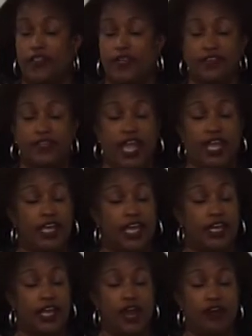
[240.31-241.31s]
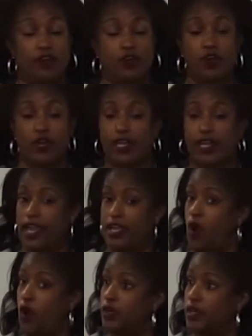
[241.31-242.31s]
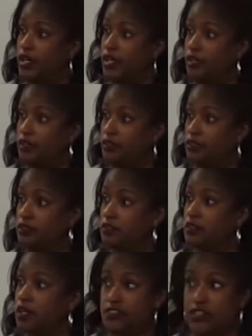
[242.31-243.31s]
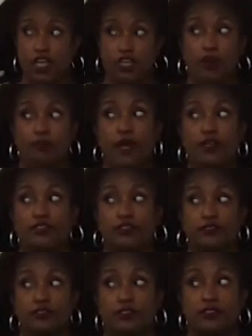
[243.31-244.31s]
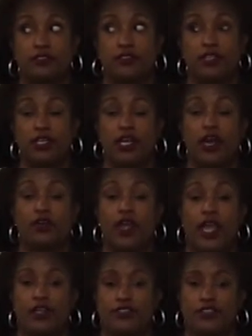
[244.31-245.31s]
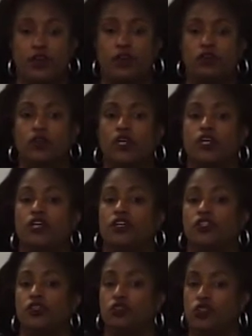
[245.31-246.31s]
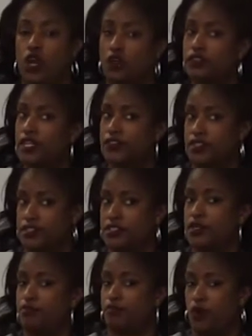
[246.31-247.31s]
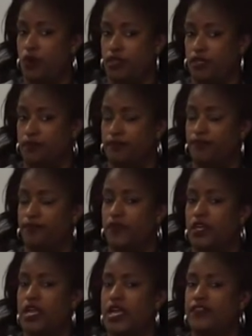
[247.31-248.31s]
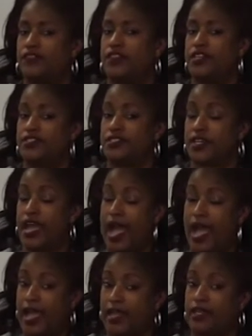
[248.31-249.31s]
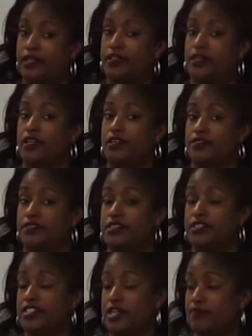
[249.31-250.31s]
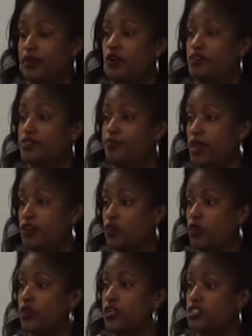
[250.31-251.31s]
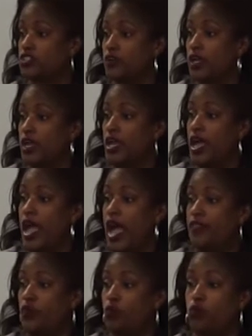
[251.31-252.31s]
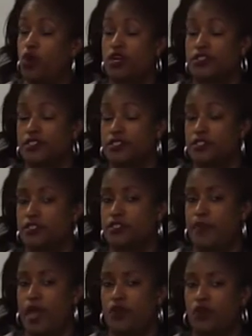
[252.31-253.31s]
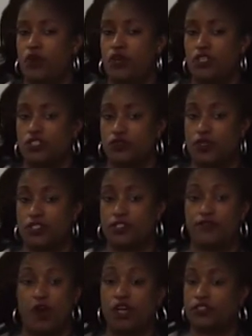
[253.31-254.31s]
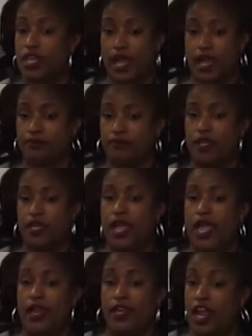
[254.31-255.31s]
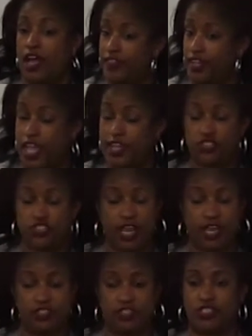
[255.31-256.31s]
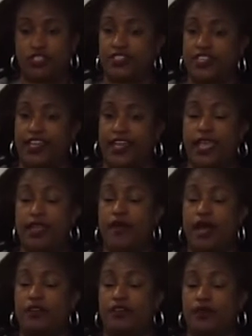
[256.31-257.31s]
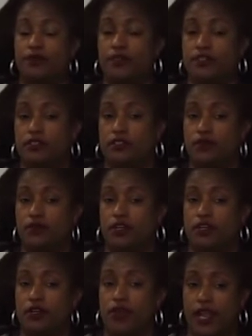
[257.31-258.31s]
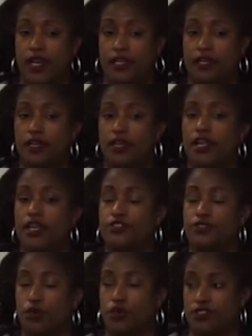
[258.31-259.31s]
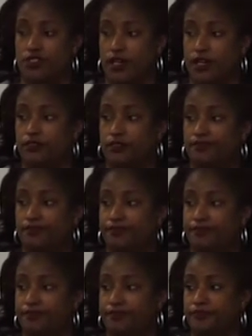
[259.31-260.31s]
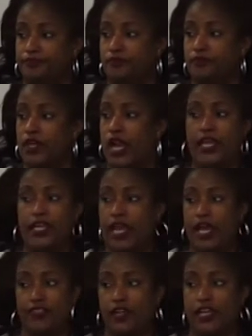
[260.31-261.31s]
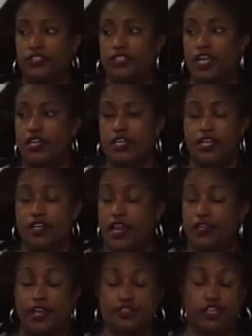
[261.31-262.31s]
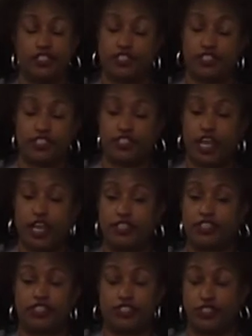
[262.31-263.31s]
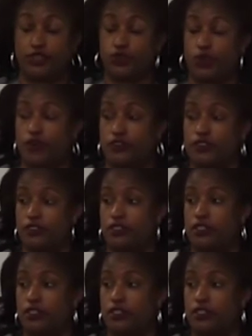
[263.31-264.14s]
They either can't let it out or they can't hold it in because they ain't no muscles. Okay, so you know that this is important. This guy is the typical spinal cord injury and the worst spinal cord injuries of all time, and nothing has changed since they came out and they were they were created. Is motorcycle. Nothing in nothing nothing shit changed. It's still the worst.